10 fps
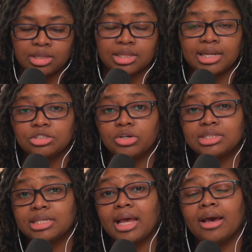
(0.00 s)
Then I started
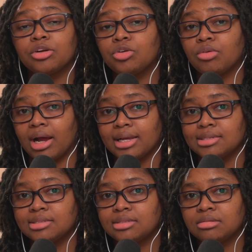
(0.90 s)
to
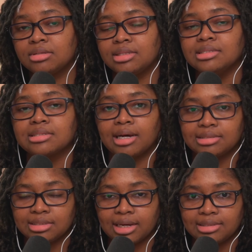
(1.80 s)
categorize these
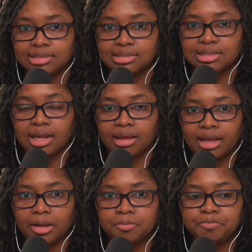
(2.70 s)
content ideas that I
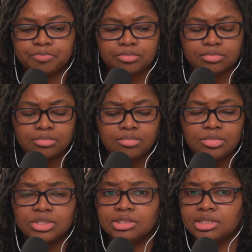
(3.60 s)
had,
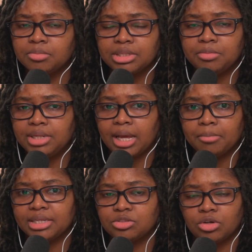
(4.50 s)
simply
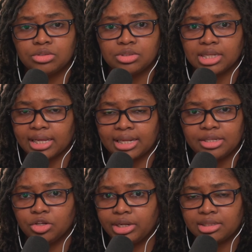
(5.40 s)
not based on, like, I
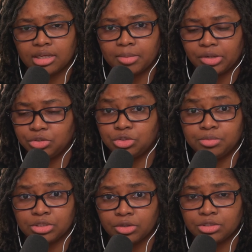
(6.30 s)
didn't know anything about
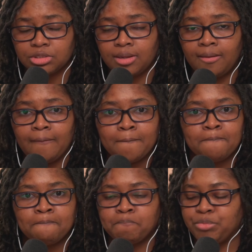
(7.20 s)
YouTube search,
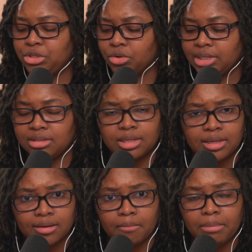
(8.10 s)
didn't know
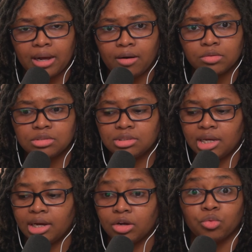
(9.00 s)
anything about
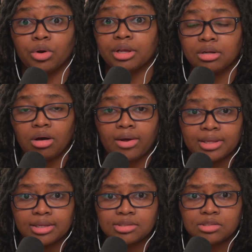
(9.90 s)
growing an
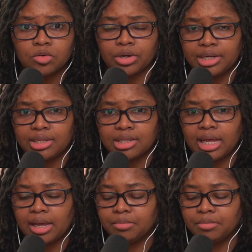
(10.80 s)
audience or any of that.